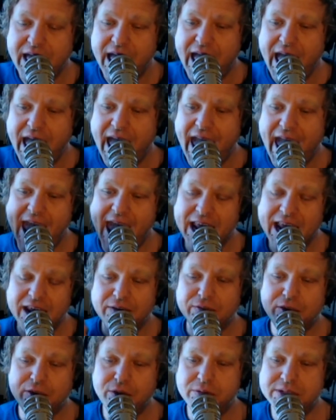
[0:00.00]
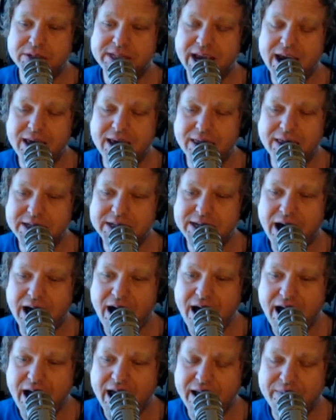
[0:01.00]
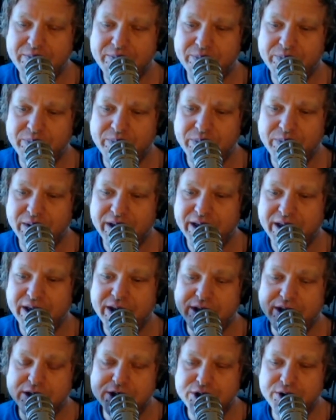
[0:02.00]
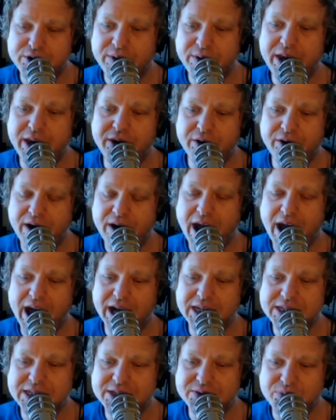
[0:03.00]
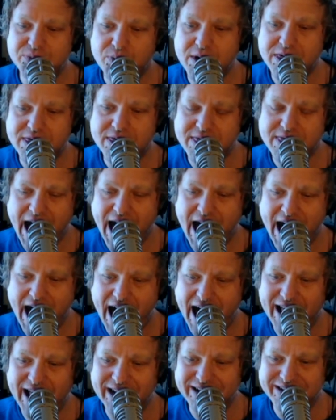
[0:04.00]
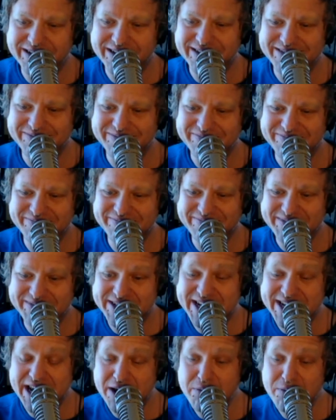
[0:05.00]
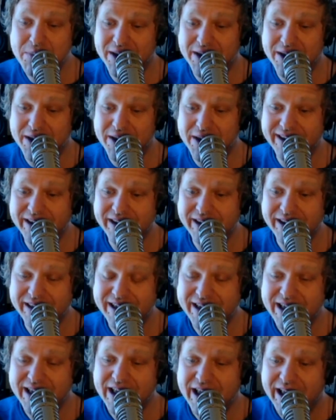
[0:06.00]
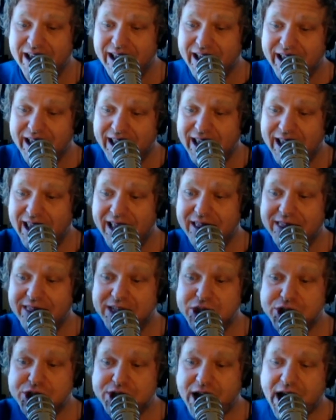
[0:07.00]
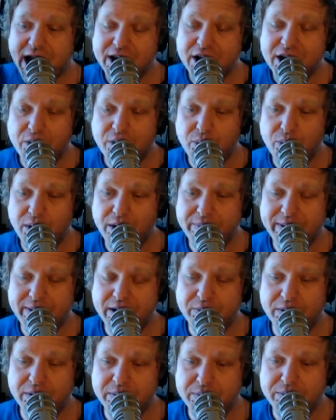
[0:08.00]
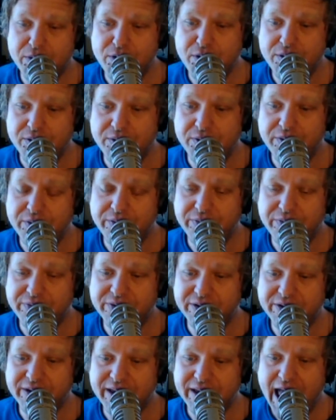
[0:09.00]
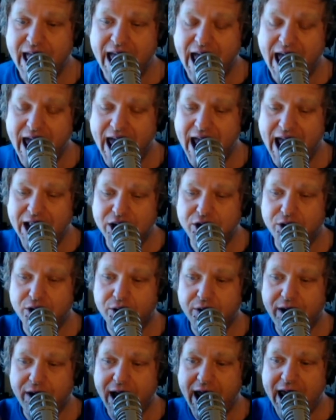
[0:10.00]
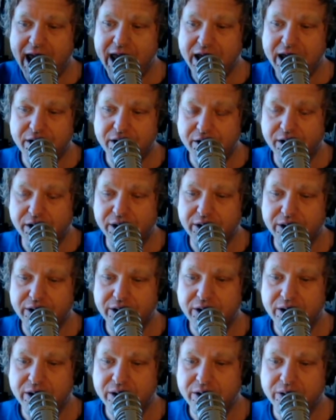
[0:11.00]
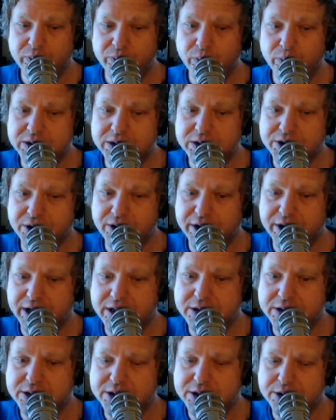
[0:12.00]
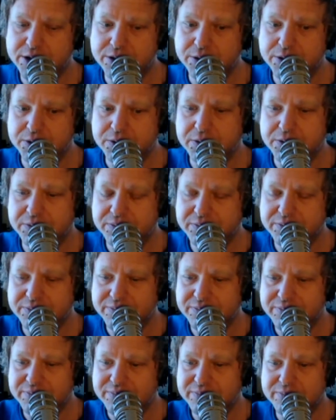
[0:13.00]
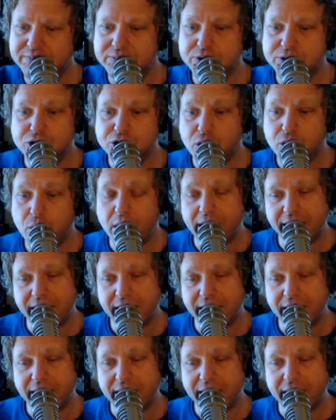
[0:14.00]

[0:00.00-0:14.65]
And if you take the time to interact with that demon, the shadow will be removed and your anger will turn into joy